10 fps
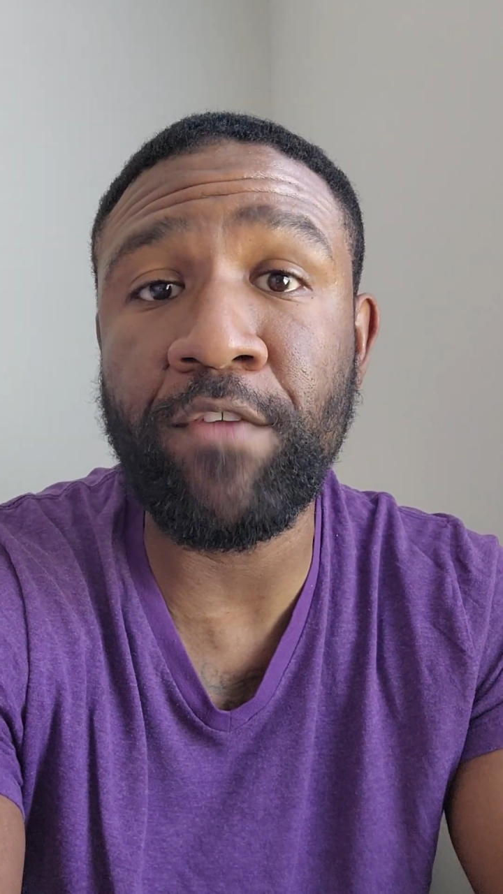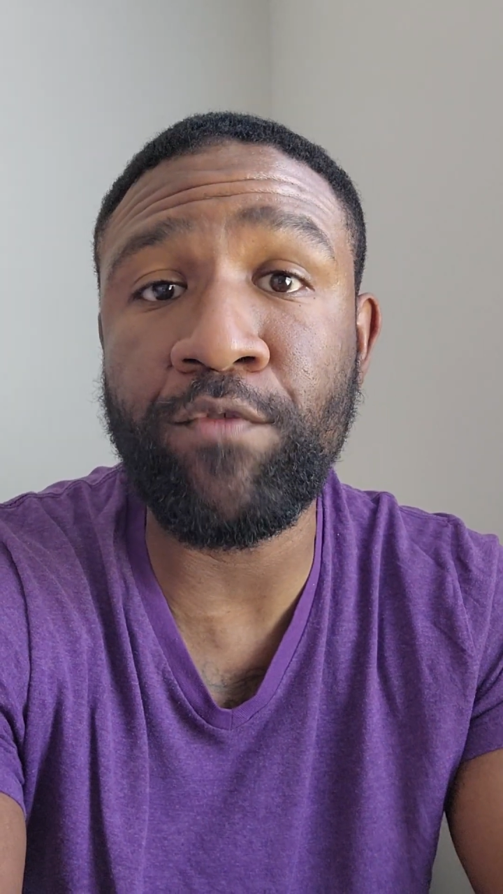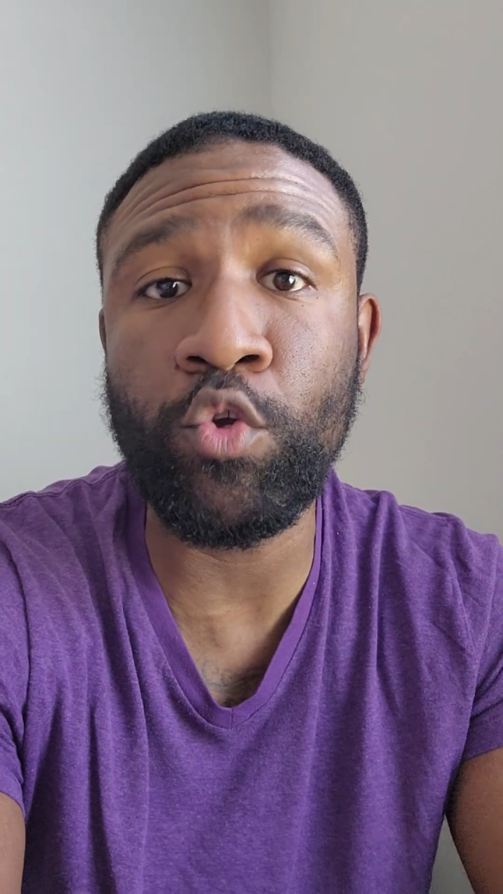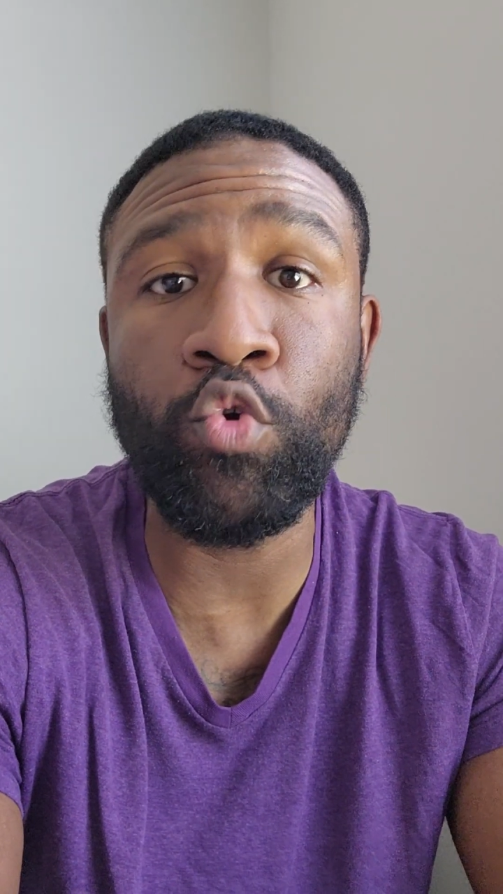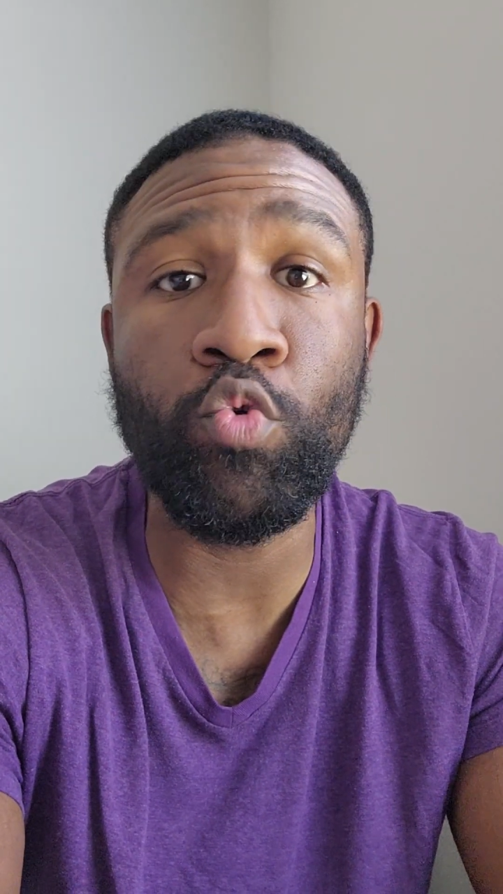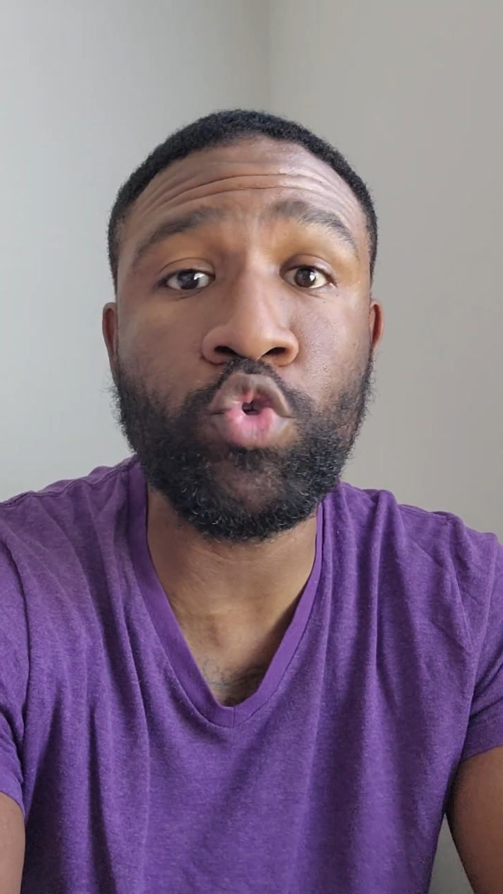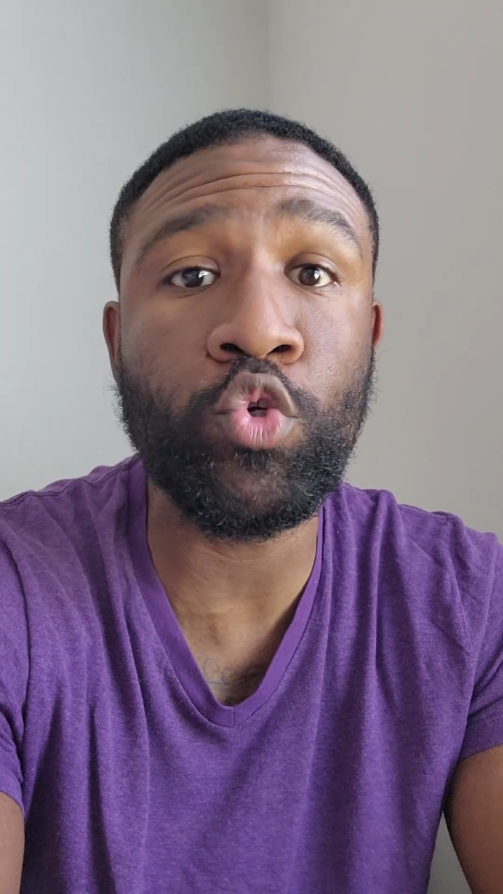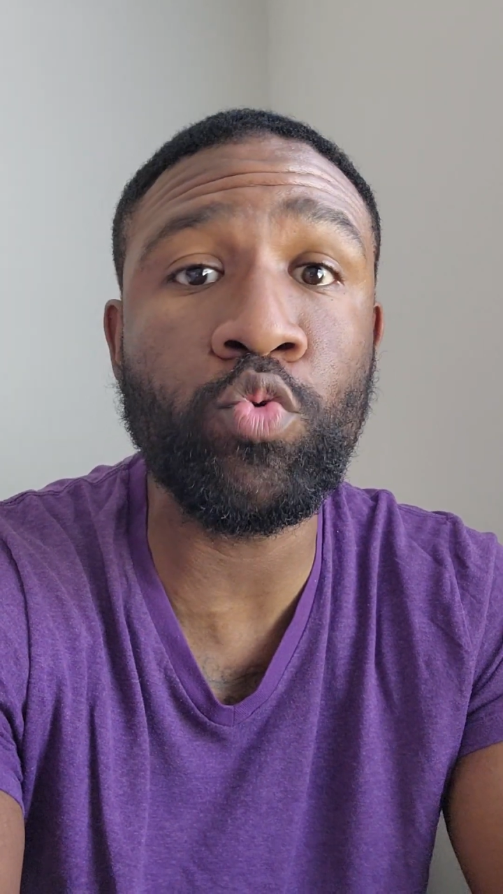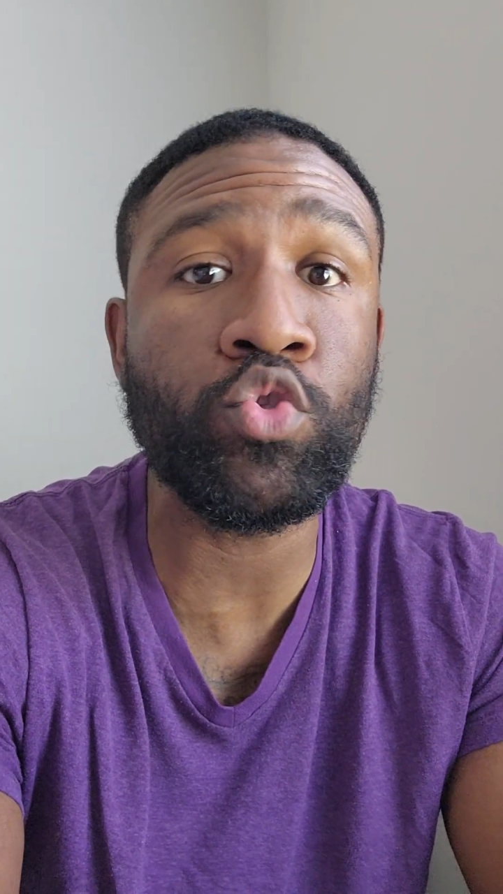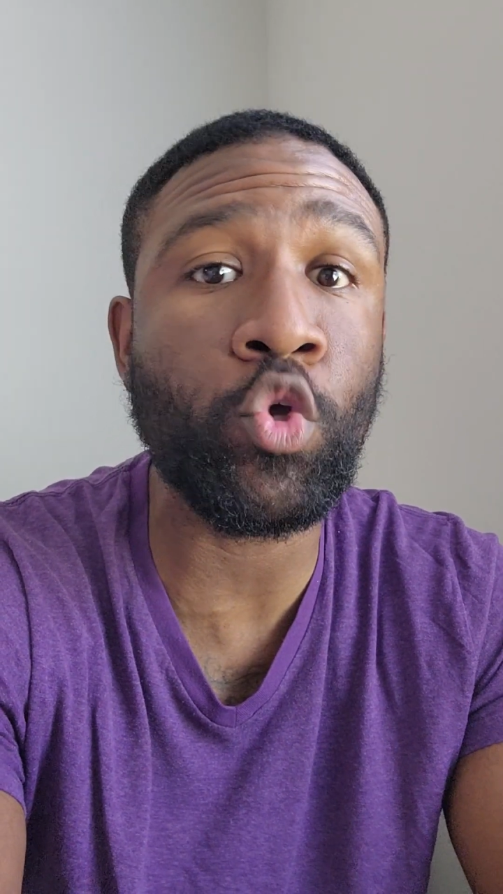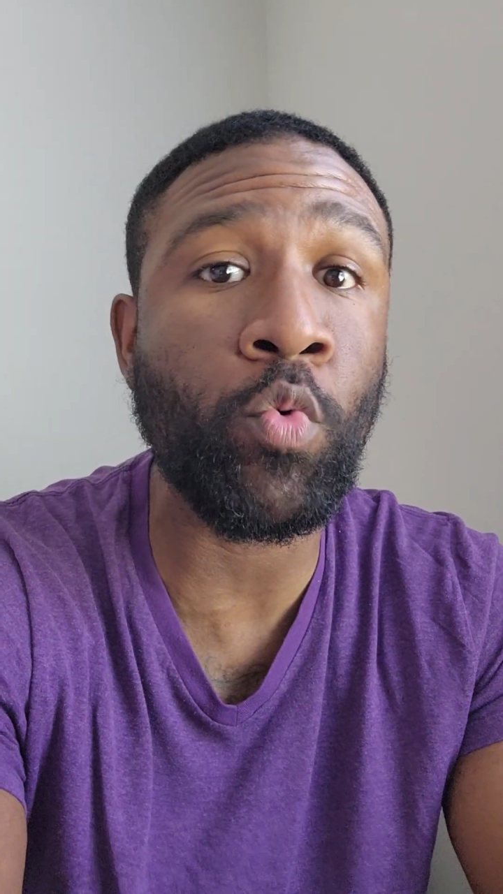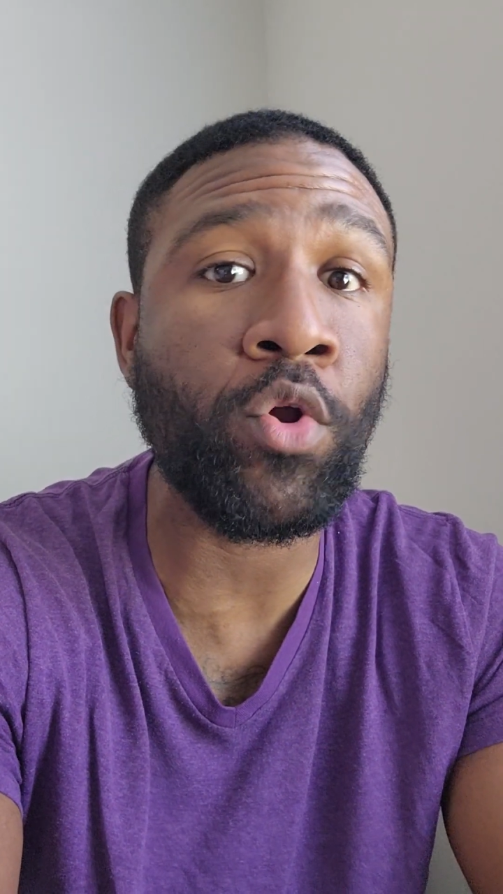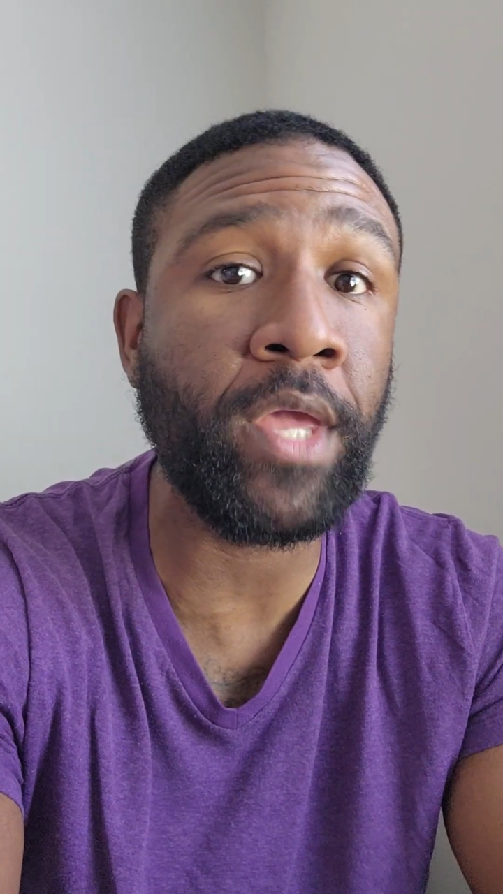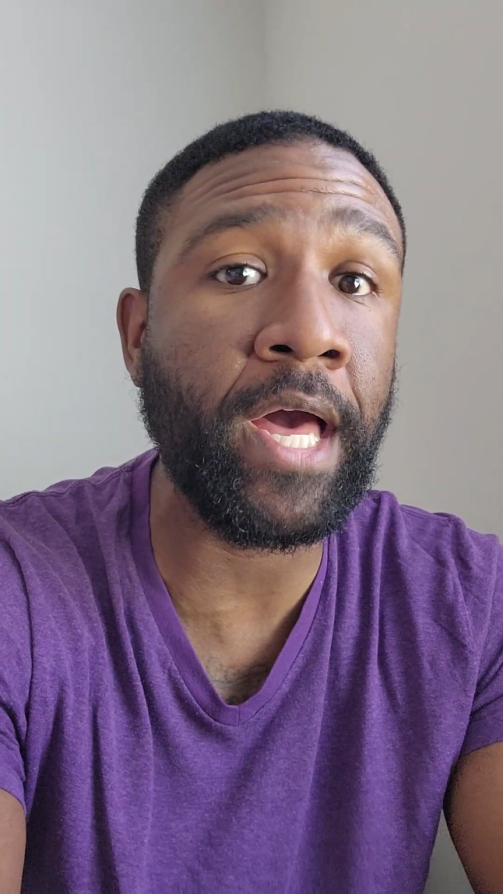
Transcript: If you choose to work